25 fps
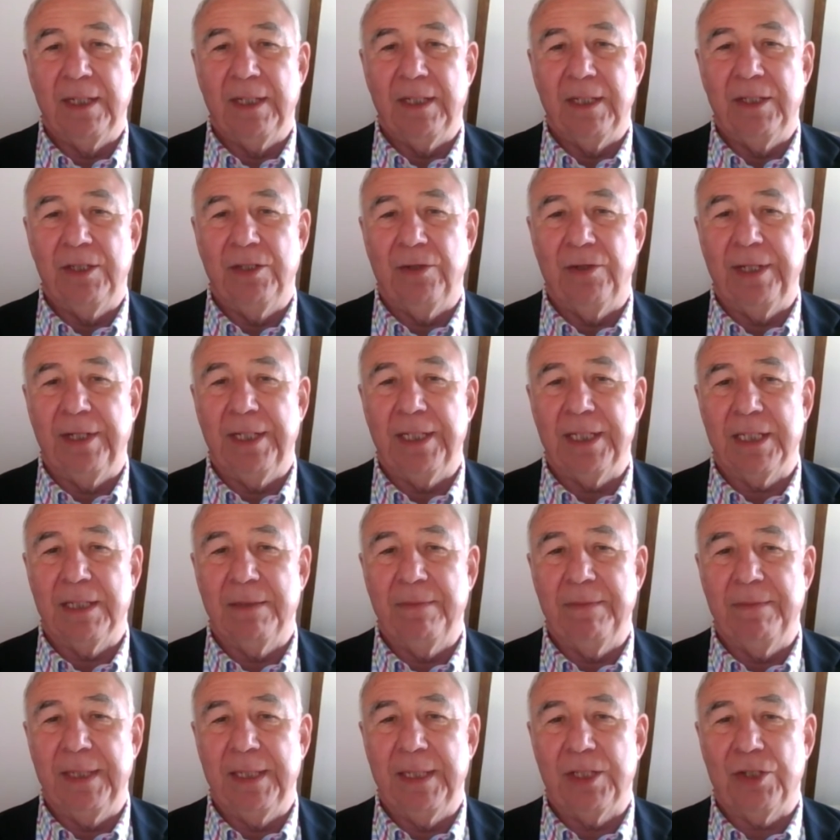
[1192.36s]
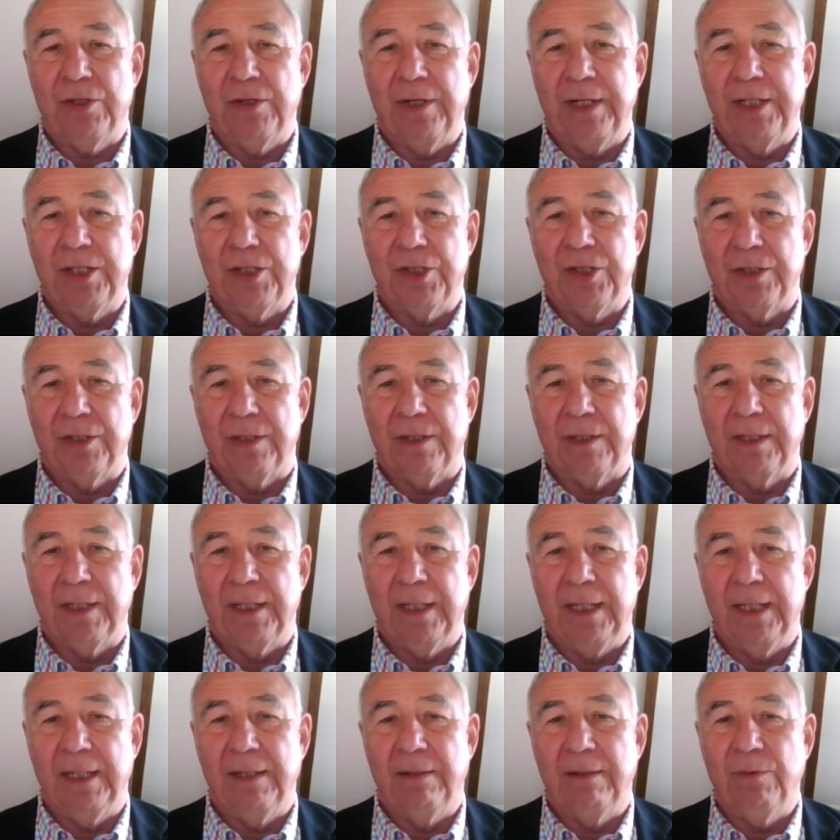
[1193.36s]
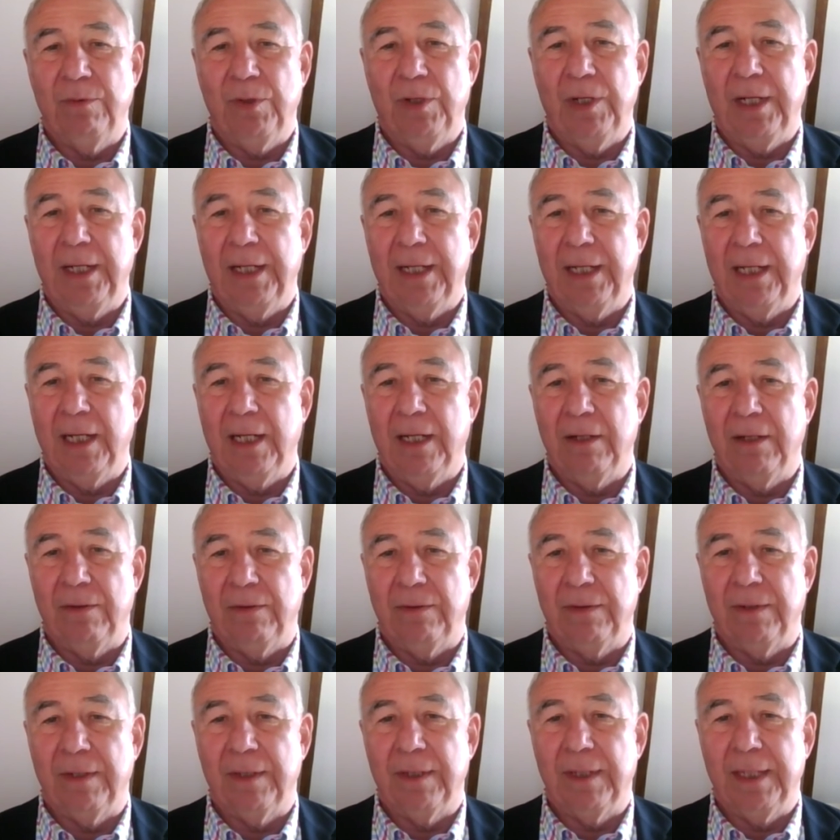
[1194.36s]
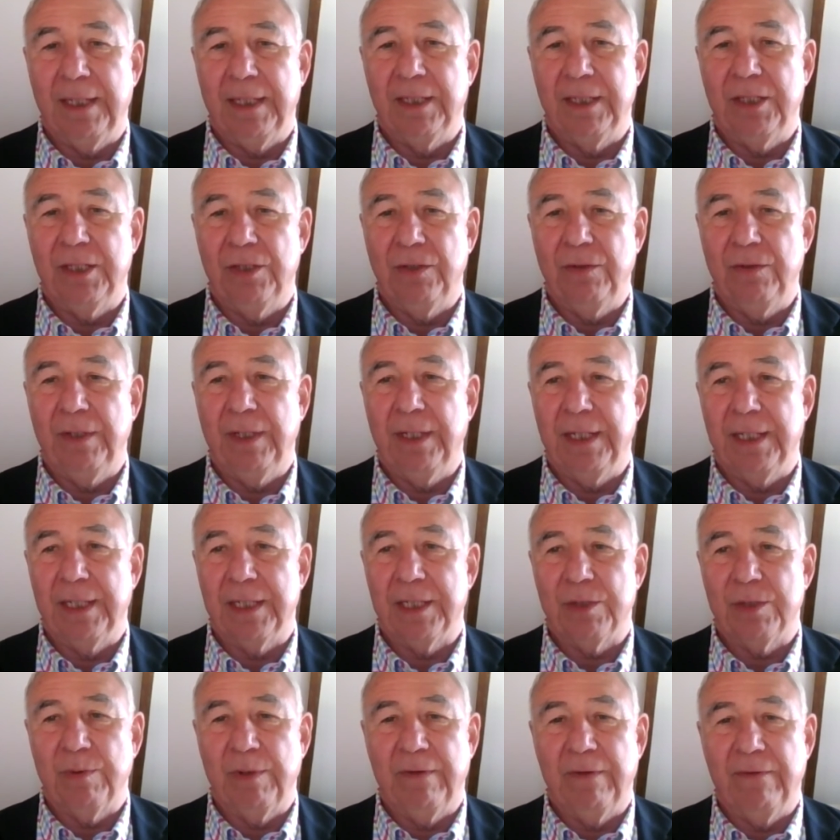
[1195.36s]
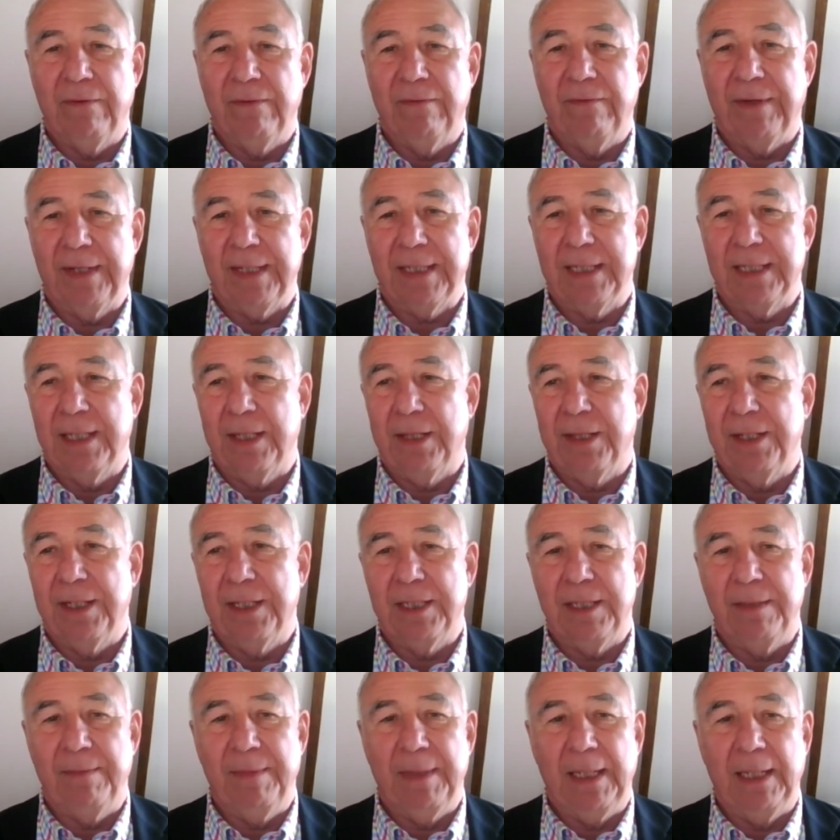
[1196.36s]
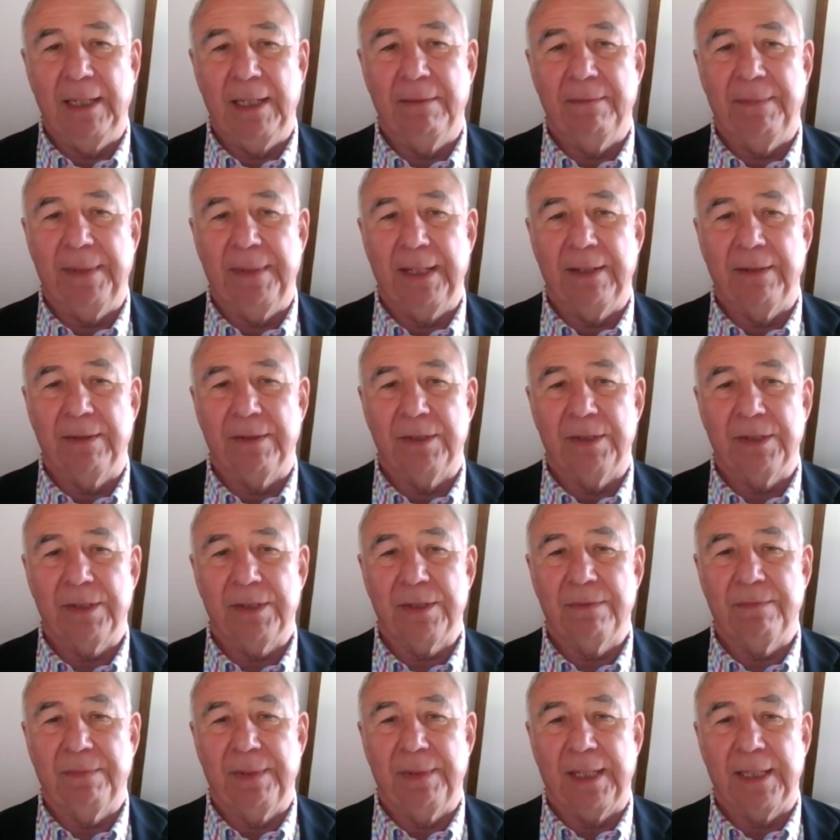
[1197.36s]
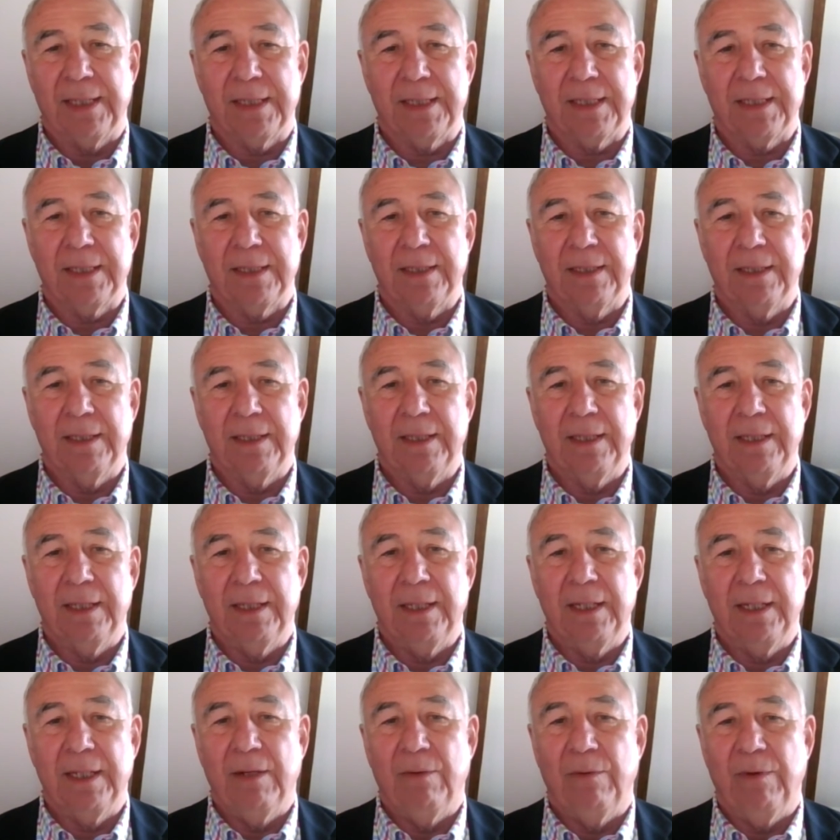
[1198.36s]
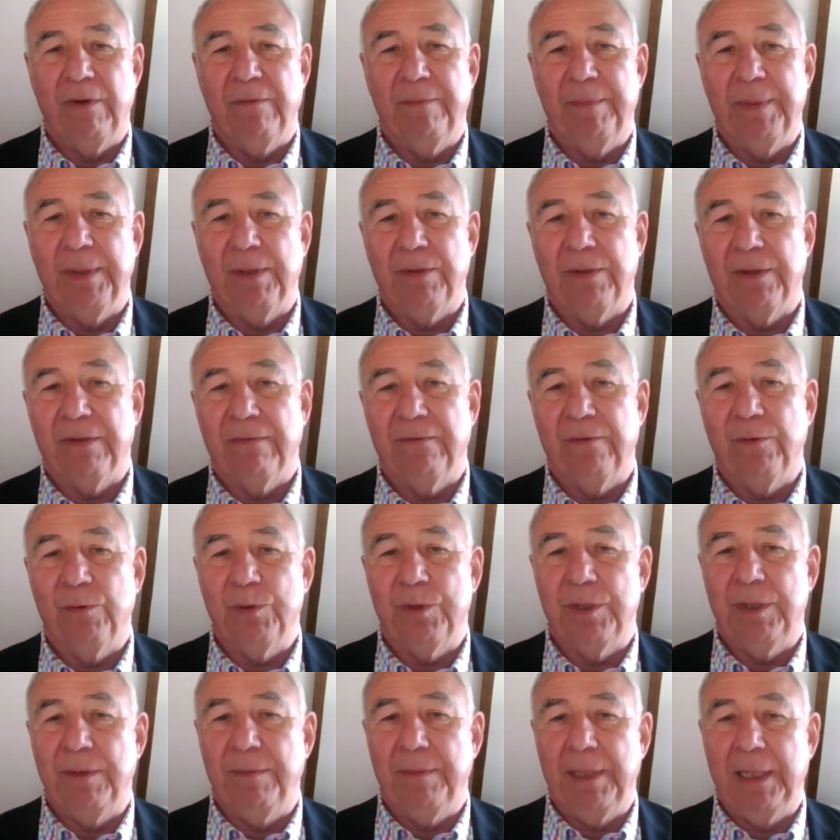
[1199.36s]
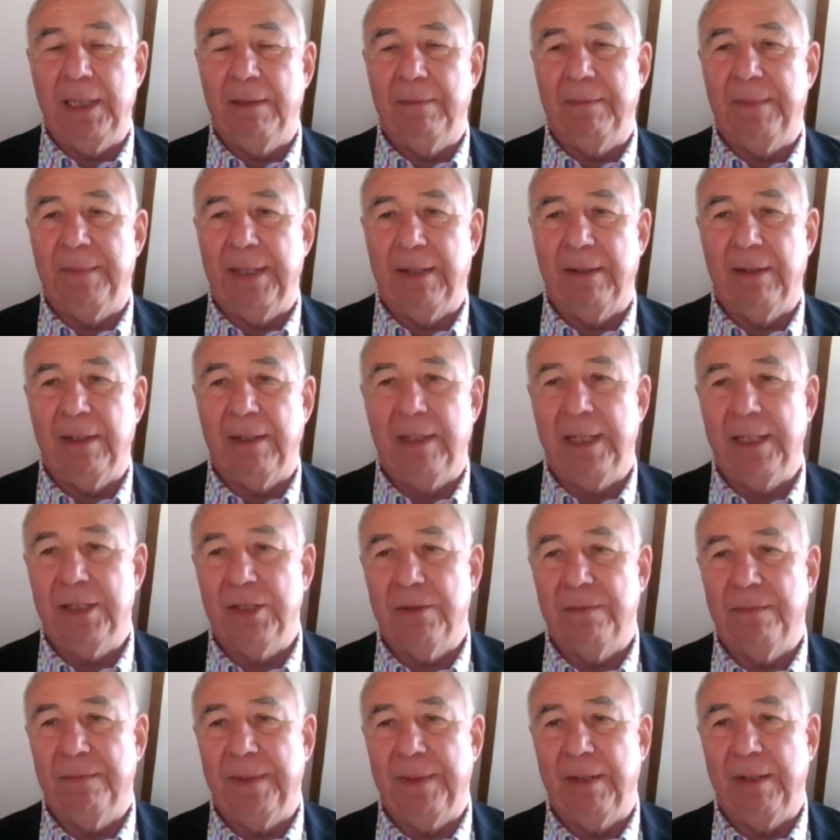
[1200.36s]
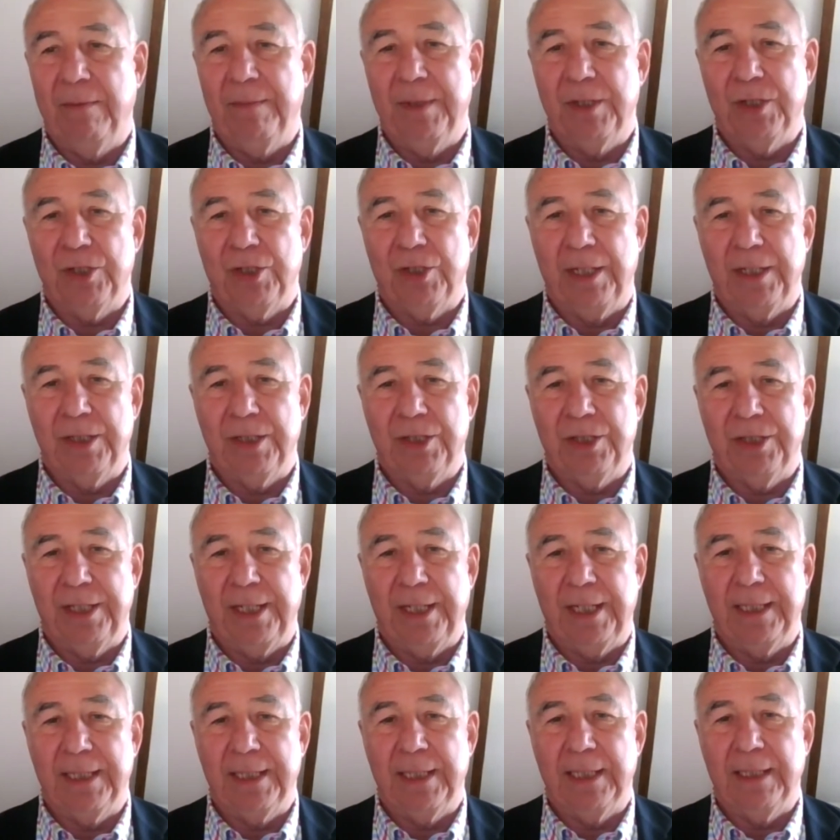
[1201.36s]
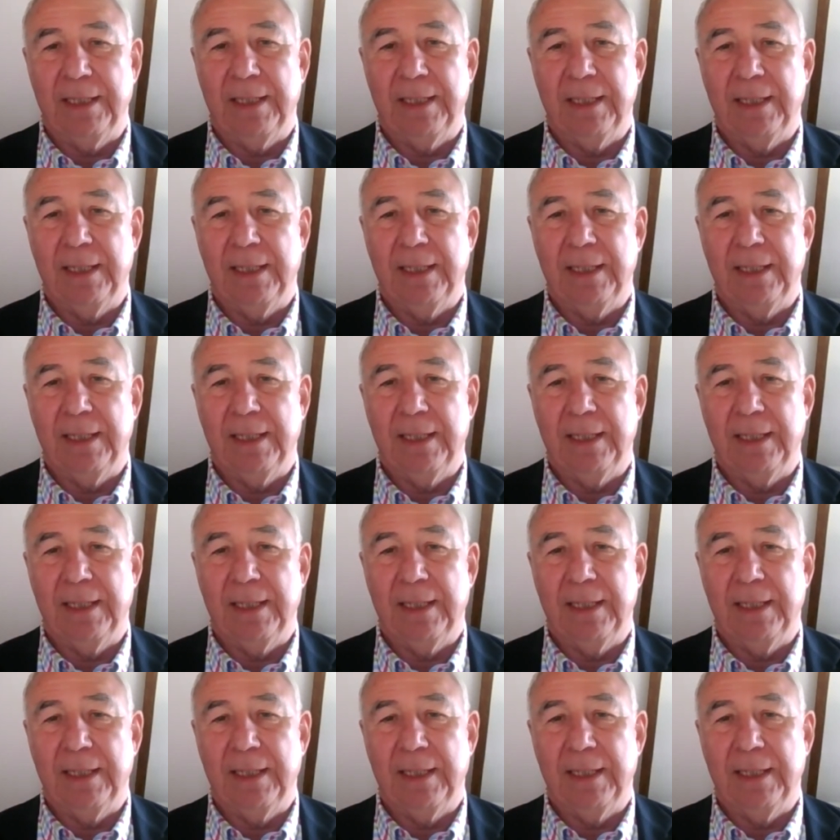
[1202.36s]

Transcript: During this administration in Woodley alone, in 2 years, we have invested £30 million plus. We've built the £40 million Belmarsh Leisure Centre,